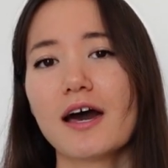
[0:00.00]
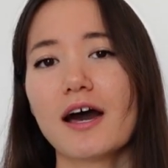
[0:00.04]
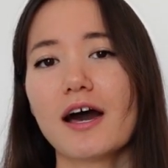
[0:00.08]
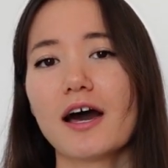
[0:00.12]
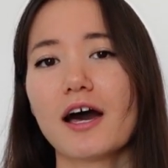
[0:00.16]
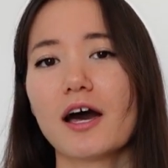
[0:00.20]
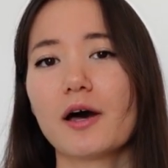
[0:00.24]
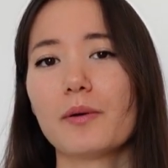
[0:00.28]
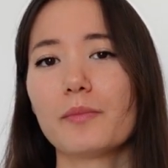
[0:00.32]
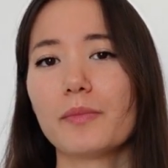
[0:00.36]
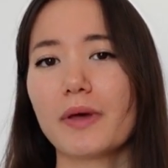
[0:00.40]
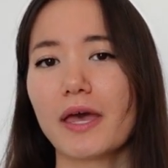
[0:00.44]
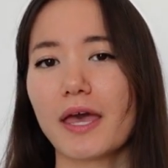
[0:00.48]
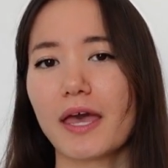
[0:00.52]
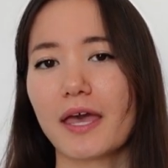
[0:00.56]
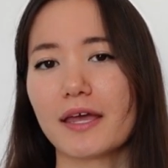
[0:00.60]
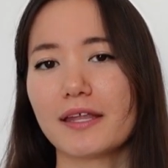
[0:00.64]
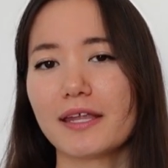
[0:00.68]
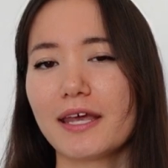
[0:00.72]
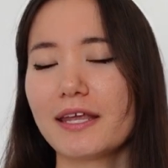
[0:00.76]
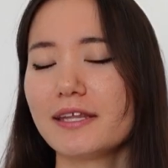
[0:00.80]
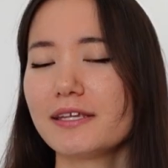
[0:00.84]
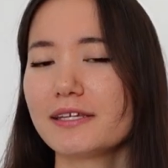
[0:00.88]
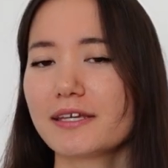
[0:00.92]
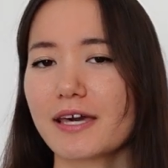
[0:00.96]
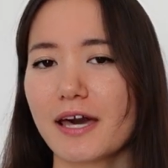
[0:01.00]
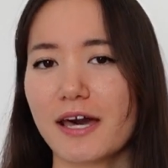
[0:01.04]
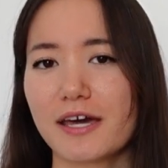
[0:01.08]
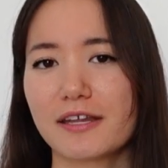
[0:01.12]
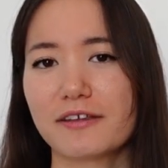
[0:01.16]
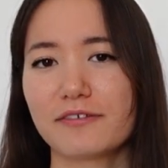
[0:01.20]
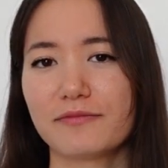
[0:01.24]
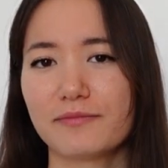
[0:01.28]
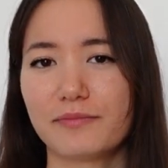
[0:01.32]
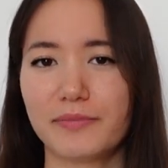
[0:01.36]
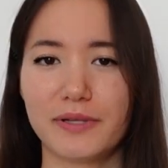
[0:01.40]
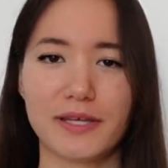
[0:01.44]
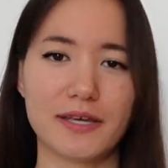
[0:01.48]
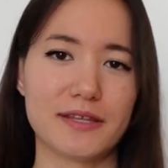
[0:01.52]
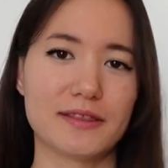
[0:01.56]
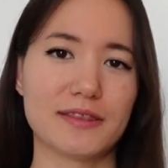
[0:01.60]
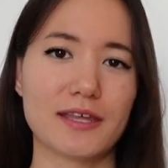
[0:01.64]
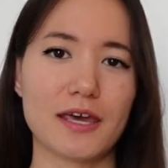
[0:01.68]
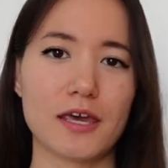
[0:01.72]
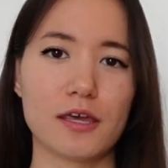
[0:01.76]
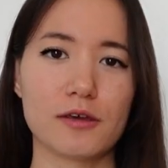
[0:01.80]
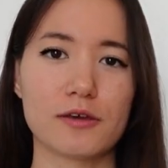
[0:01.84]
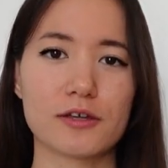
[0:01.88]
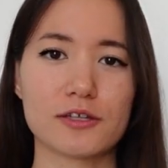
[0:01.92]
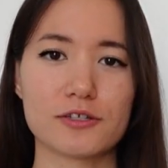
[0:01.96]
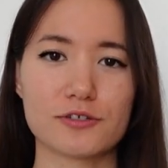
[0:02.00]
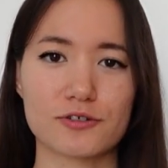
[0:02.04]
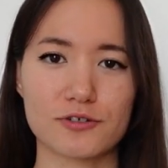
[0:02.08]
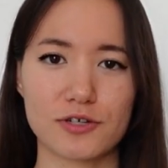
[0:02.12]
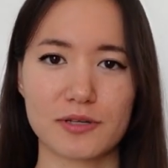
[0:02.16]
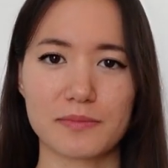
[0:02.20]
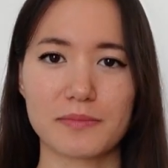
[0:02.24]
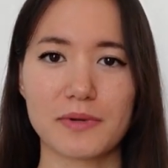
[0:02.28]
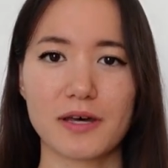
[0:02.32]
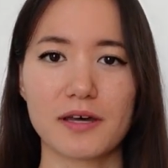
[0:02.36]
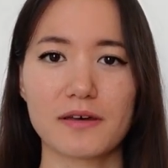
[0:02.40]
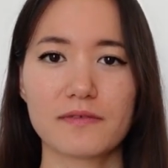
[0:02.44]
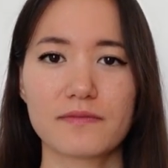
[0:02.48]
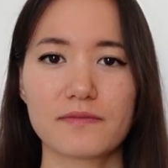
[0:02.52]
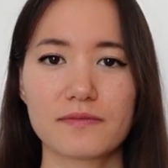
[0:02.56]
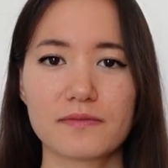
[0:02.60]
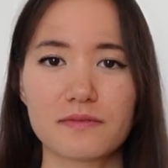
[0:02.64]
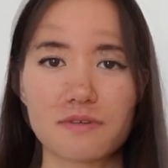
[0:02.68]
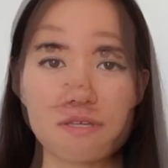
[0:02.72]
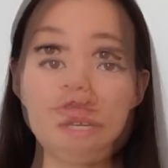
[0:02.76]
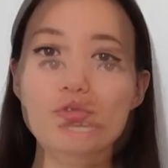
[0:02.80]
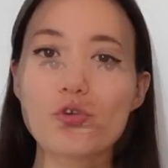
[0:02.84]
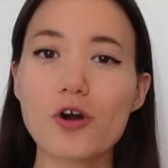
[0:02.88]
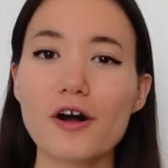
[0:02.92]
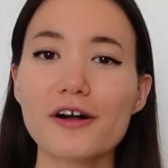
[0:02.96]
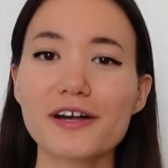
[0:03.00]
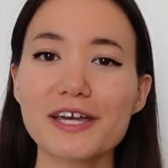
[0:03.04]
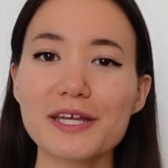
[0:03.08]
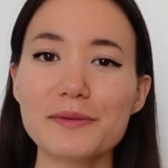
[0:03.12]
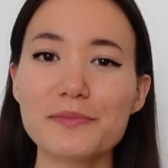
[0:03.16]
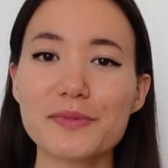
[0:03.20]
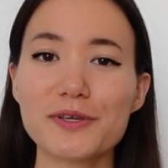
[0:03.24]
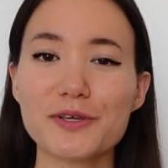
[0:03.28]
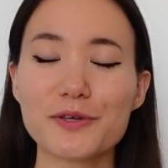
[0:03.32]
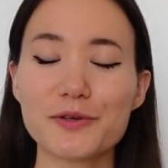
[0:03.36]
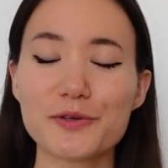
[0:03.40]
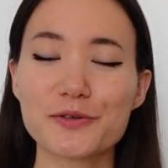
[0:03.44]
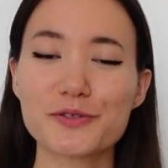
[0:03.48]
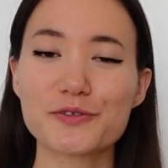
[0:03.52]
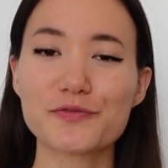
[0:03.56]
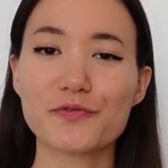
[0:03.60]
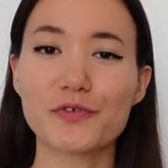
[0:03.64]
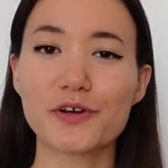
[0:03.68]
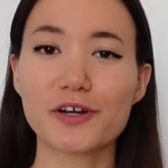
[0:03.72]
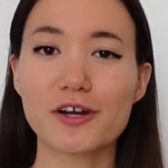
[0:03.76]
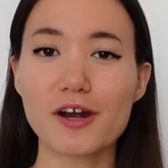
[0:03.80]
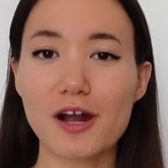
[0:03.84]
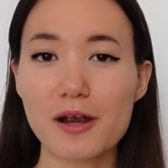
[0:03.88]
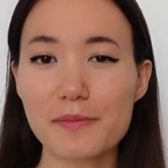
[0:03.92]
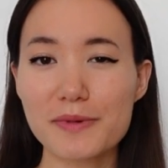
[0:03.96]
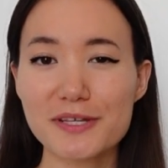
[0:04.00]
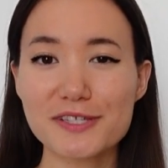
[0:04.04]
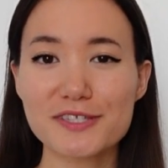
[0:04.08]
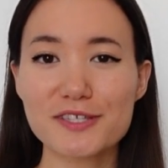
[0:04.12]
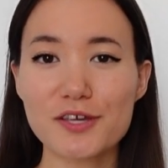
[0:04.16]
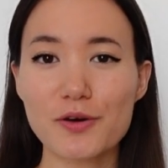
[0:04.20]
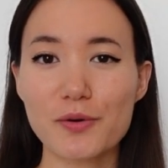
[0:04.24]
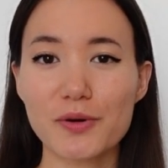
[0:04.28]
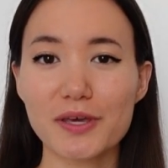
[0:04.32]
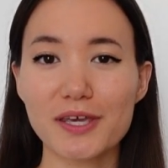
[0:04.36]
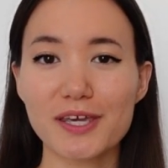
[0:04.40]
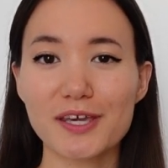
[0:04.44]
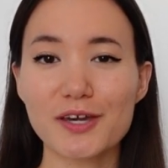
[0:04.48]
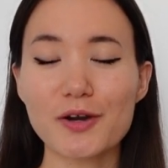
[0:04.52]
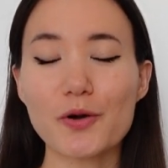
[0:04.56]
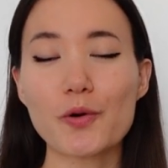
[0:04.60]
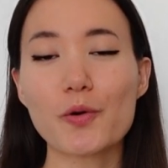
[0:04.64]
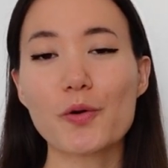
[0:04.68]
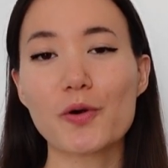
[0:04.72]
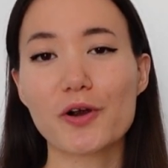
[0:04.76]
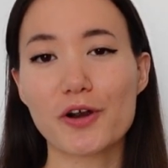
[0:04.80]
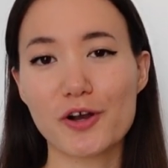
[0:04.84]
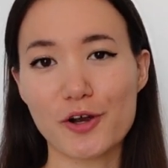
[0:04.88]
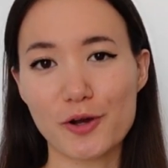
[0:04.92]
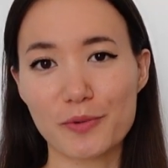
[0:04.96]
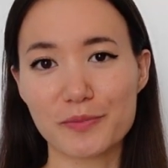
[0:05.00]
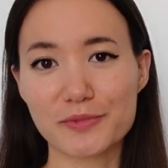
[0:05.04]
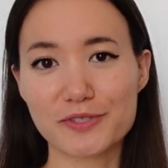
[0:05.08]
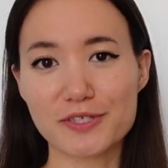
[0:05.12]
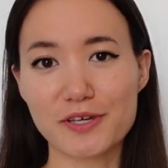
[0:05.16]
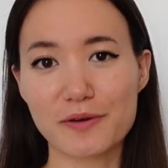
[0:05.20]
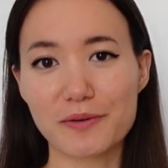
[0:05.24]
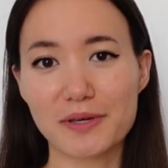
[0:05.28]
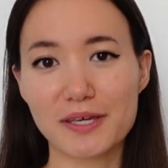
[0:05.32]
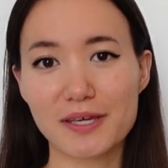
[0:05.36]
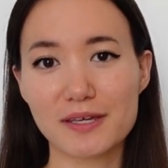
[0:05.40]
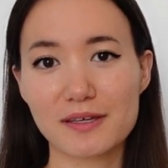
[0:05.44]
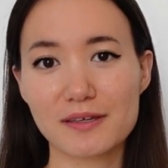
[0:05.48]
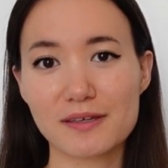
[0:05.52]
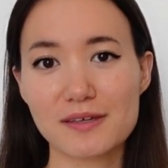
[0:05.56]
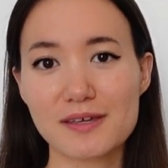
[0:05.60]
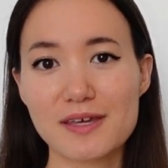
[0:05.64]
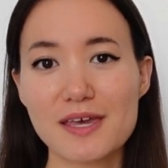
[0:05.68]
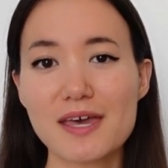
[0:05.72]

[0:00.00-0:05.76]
and any kind of blend that you can dream of. Voile can be used for garment sewing or home sewing.